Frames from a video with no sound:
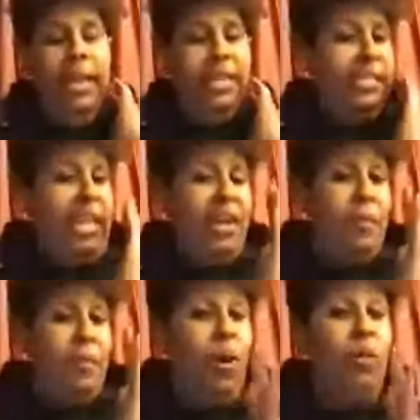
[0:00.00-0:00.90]
instead
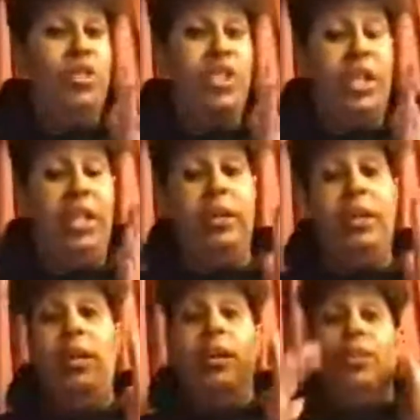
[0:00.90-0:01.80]
of approaching
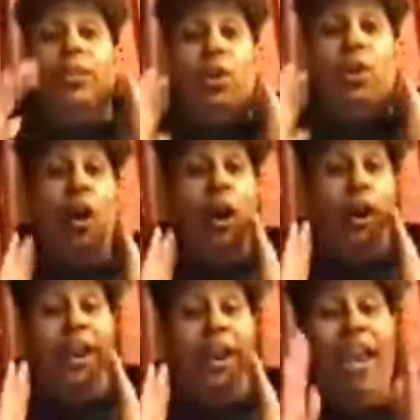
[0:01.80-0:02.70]
the
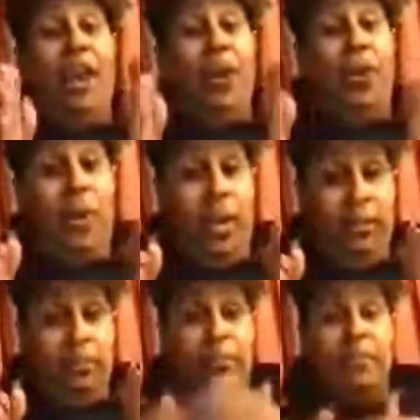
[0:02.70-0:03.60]
car head on,
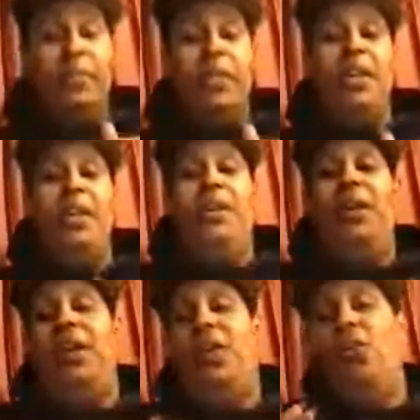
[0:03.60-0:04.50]

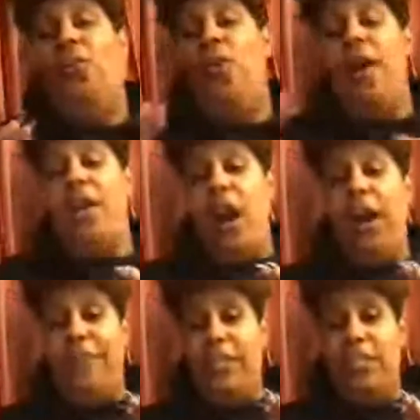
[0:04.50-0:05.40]
one
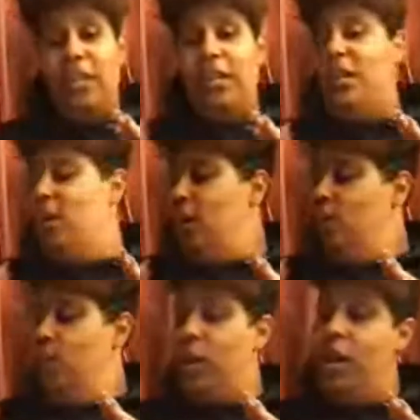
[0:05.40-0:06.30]
officer
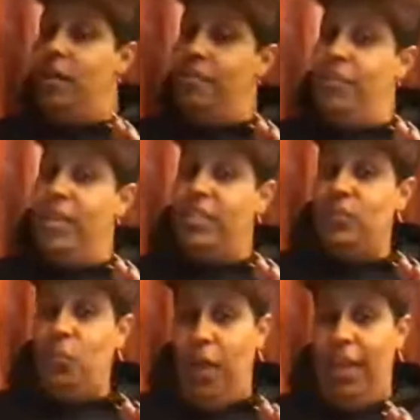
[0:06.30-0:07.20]
would come
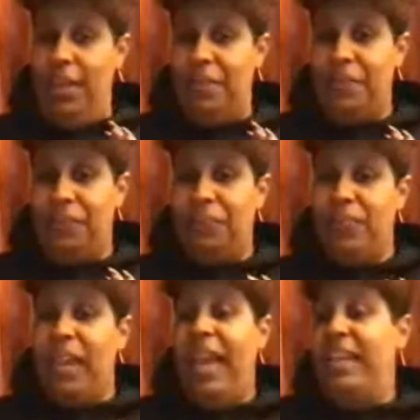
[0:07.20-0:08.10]
this way
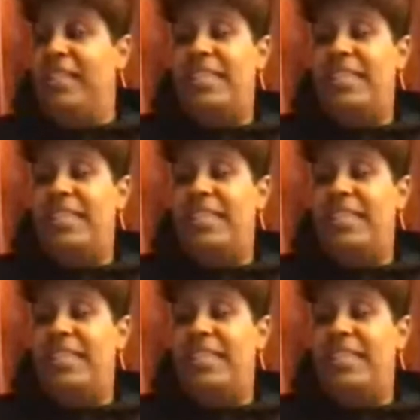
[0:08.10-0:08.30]
and